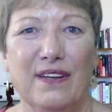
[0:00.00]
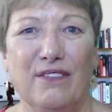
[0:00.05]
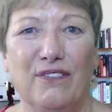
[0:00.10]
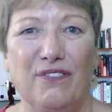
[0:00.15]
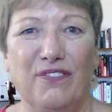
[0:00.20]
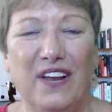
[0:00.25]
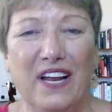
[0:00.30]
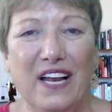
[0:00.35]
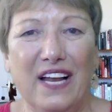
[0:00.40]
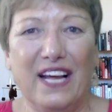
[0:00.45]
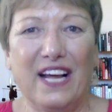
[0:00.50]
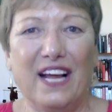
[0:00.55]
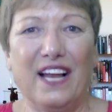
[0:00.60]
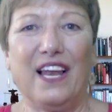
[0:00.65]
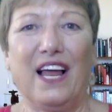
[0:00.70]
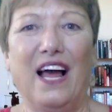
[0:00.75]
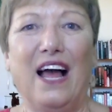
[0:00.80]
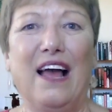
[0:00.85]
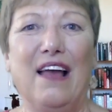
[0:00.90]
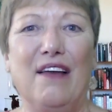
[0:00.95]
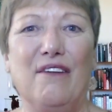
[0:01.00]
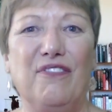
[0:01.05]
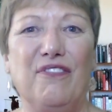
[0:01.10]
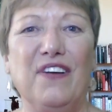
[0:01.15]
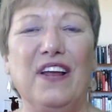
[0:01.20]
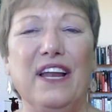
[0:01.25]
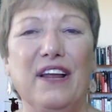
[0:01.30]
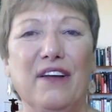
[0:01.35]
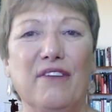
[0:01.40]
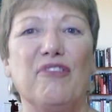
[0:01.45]
feeling alive,
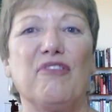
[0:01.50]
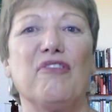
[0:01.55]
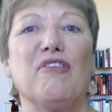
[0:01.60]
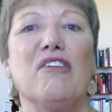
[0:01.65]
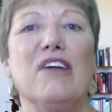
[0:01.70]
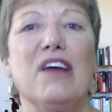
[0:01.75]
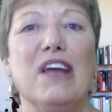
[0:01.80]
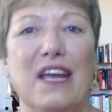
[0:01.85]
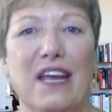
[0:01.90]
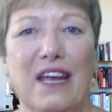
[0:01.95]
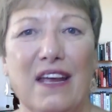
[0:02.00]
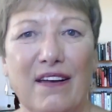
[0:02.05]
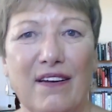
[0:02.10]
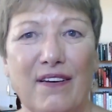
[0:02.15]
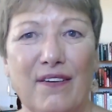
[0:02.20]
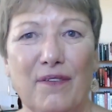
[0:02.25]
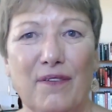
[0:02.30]
feeling free,